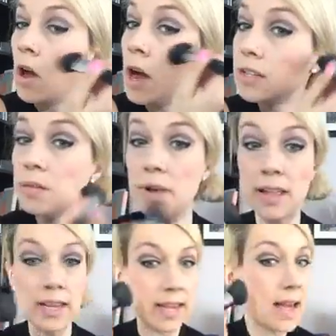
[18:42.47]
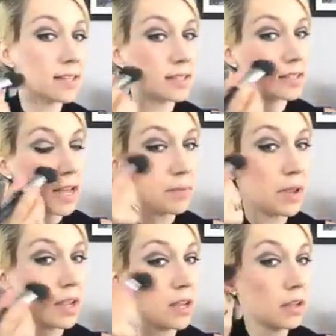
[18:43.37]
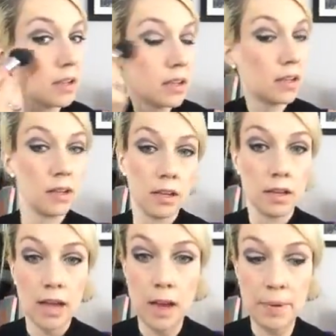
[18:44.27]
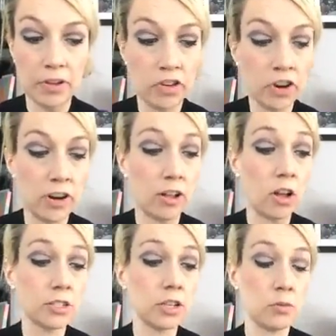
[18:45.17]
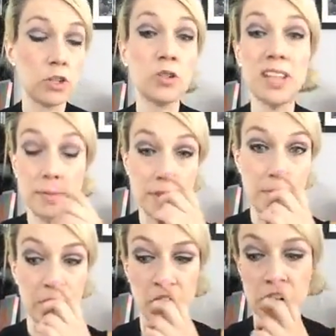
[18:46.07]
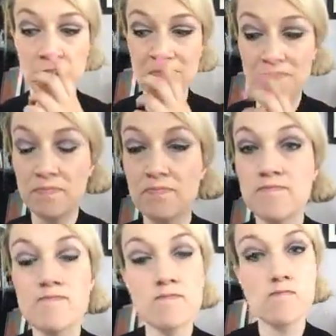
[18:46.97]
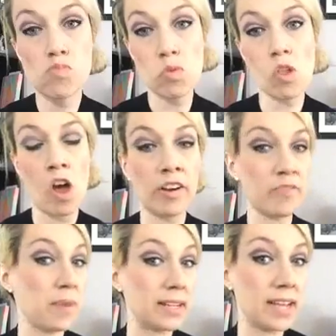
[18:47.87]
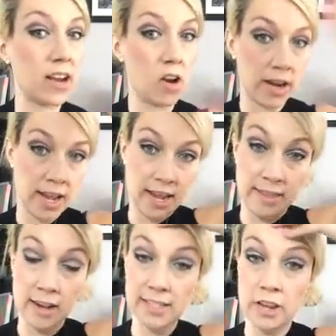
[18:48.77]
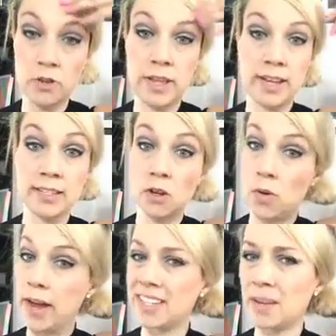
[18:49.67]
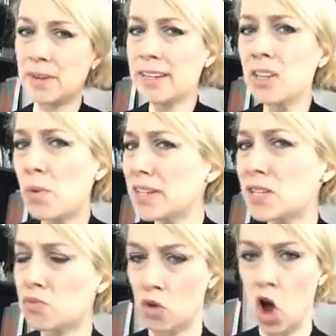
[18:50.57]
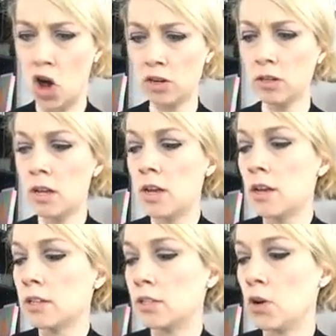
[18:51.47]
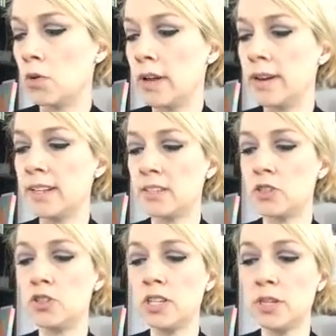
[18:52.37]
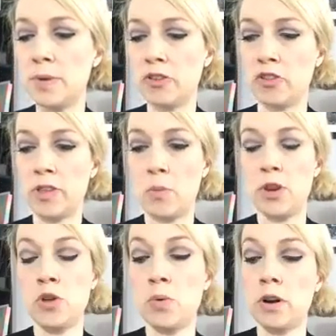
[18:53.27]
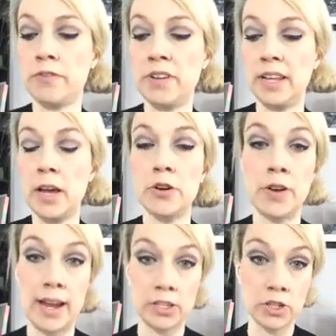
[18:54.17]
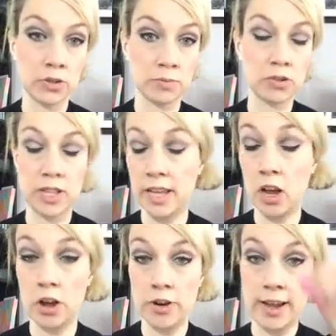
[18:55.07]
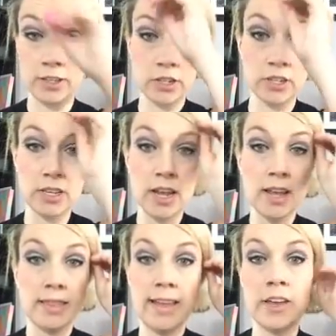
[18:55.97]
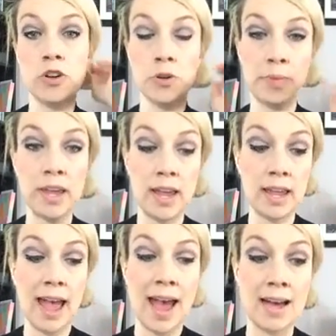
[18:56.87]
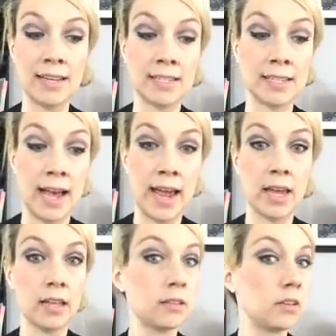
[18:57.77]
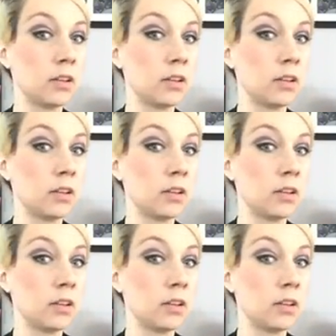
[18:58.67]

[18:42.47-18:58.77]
awesome, Kelly. Yes, send me a picture. And I'll also, once you send me the picture, I'll give my take on it and then I'll send you ladies the quiz. Sometimes the quiz is wrong. So you need to make sure that when you are filling out your answers or clicking on your answers, that you're being as like